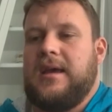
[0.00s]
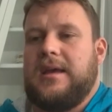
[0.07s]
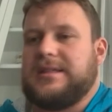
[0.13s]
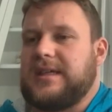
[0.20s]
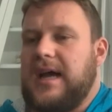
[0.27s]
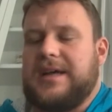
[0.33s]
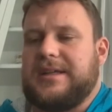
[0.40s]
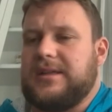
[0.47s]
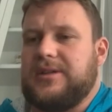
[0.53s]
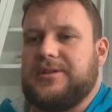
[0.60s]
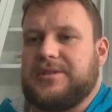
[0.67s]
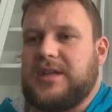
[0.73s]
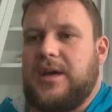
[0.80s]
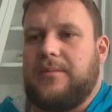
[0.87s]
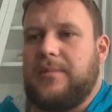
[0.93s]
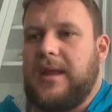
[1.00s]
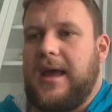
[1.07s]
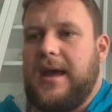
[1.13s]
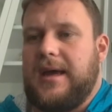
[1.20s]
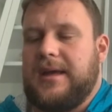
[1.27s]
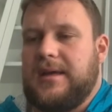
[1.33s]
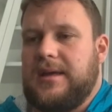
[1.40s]
saw a little something
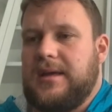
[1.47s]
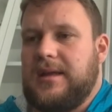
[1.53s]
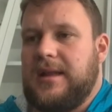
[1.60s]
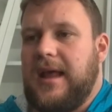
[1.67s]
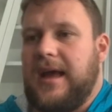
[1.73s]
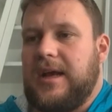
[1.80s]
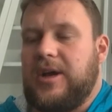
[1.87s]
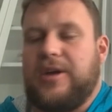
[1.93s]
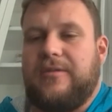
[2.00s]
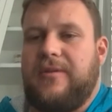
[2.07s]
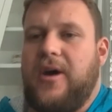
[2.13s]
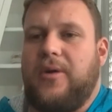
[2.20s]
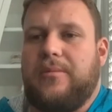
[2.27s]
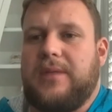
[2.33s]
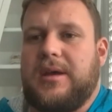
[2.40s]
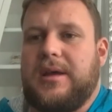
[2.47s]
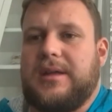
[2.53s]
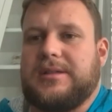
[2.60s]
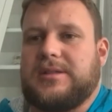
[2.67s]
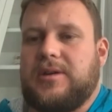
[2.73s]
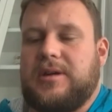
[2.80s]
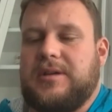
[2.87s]
that could have helped me.
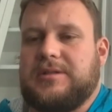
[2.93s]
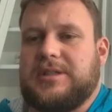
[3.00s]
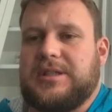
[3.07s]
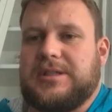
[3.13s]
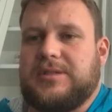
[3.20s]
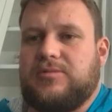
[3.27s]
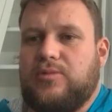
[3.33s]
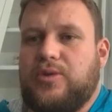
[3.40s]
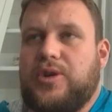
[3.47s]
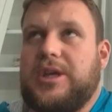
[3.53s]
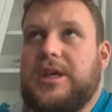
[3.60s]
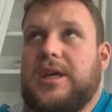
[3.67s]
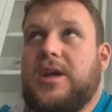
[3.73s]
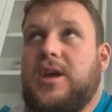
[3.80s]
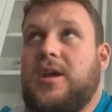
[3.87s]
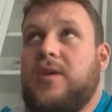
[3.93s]
And so he was just really,